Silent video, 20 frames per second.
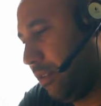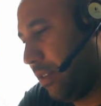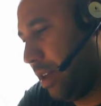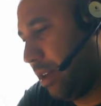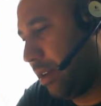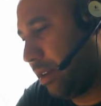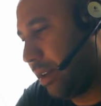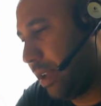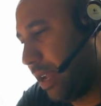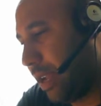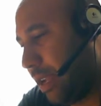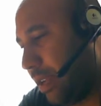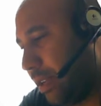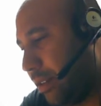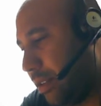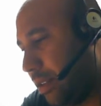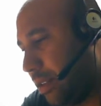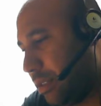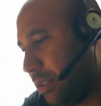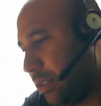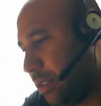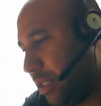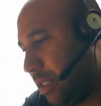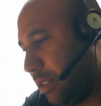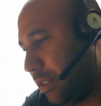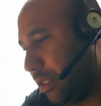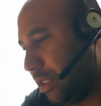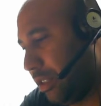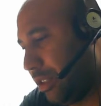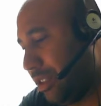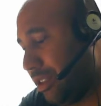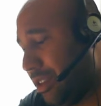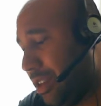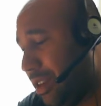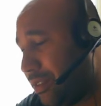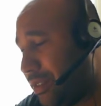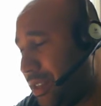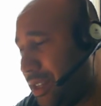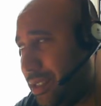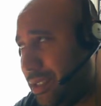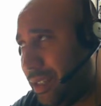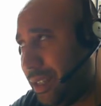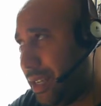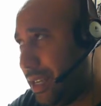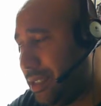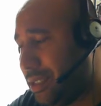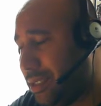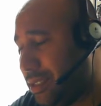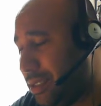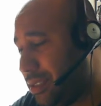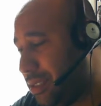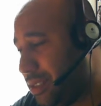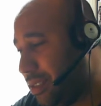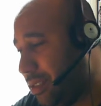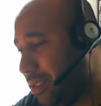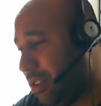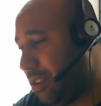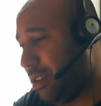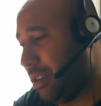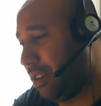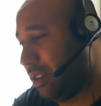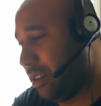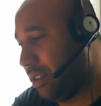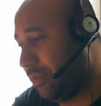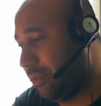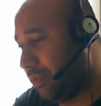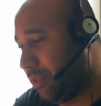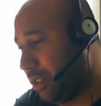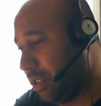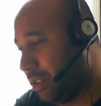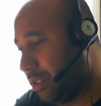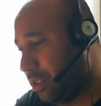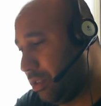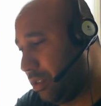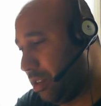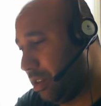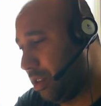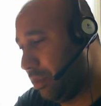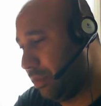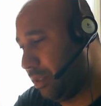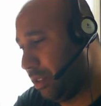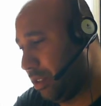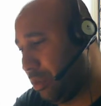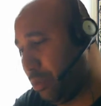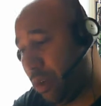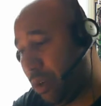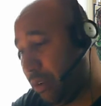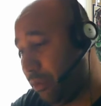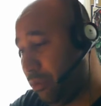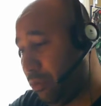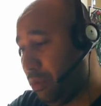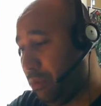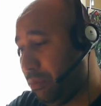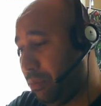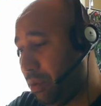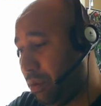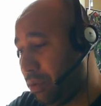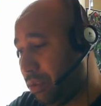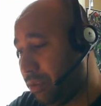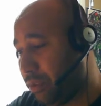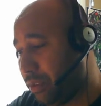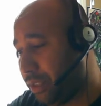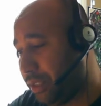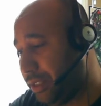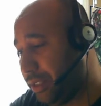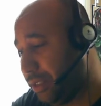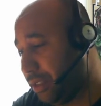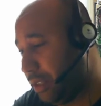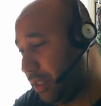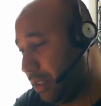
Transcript: that on hand necessarily, or you have kids that can't sit still long enough for you to draw, and your wife won't pose for you,